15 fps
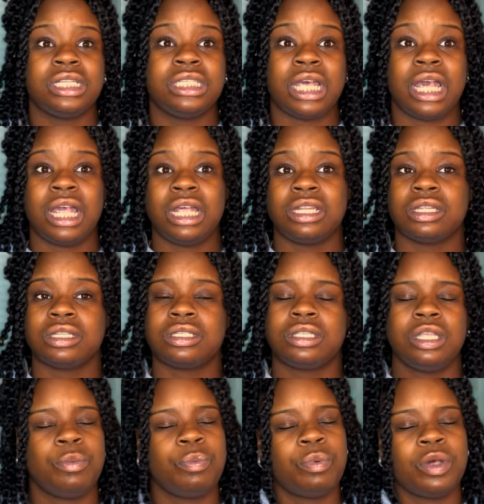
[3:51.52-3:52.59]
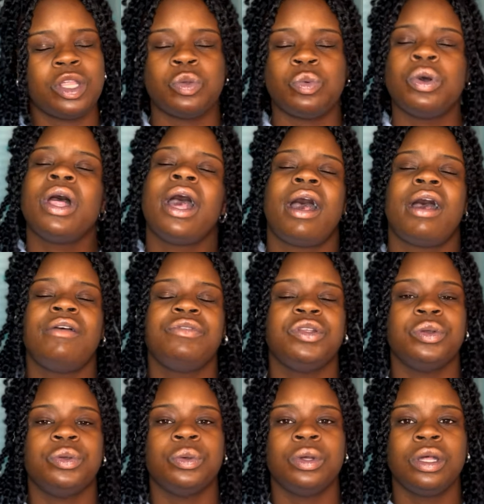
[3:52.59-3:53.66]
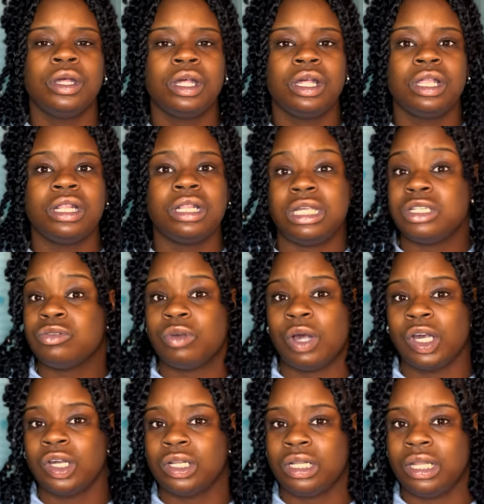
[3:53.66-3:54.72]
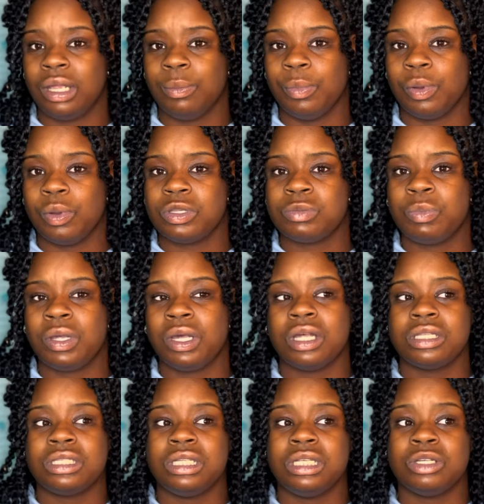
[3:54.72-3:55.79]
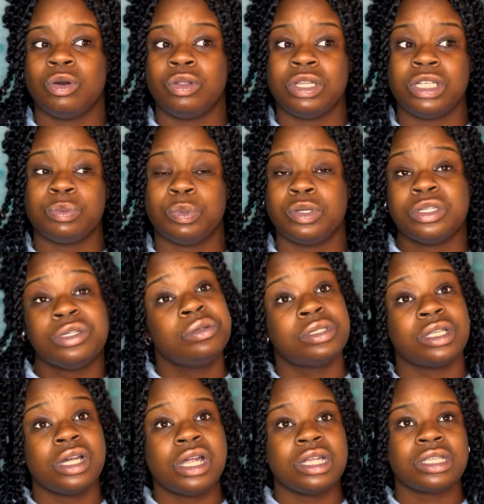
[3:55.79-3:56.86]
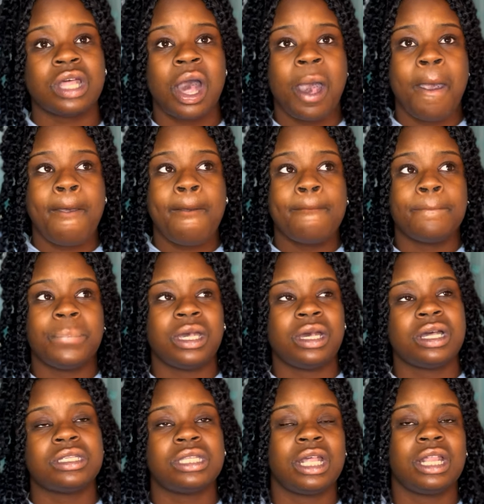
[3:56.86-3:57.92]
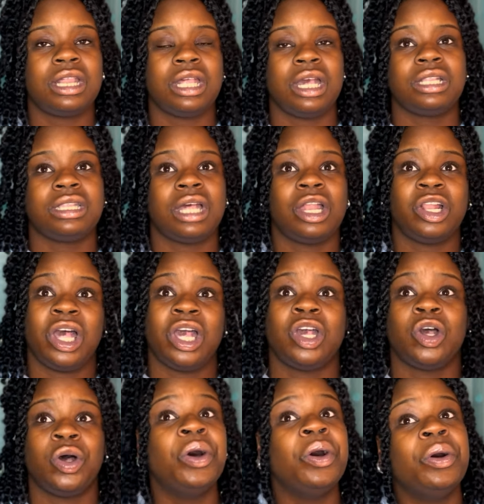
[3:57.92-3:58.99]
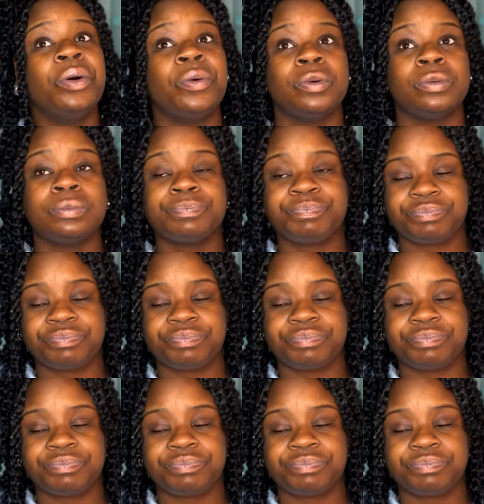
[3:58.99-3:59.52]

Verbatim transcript: date, sleep with, what have you, these record labels because these or these producers because they think that like, oh,